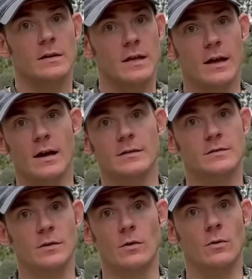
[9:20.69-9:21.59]
Yeah,
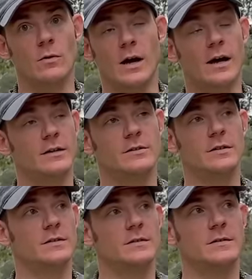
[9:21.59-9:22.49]
so
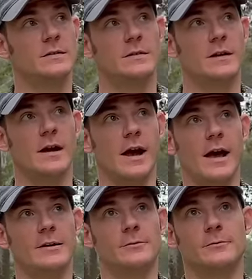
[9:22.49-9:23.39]
just,
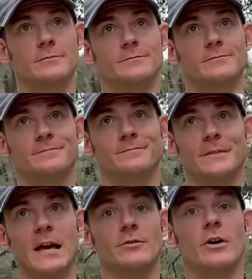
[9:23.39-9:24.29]
I don't,
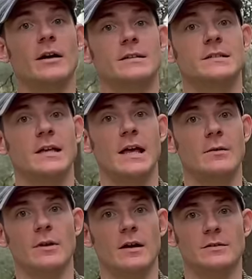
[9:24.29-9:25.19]
I don't know how to say it
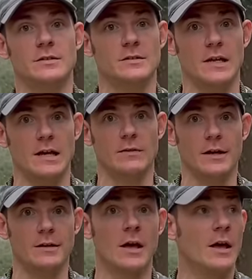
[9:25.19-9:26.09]
without just saying
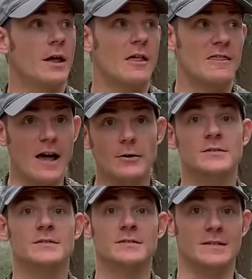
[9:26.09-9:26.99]
like,
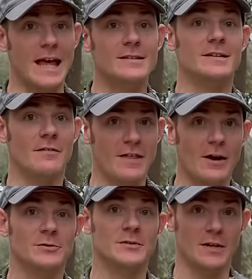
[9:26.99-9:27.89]
thousands, tens of
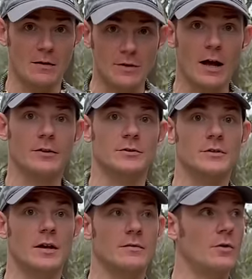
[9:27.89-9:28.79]
thousands of dollars
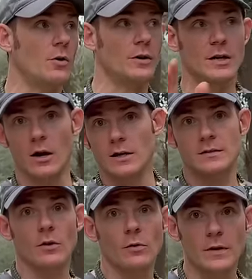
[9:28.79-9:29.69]
have already gone
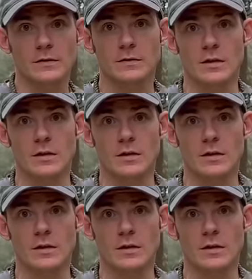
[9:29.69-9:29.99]
into all this.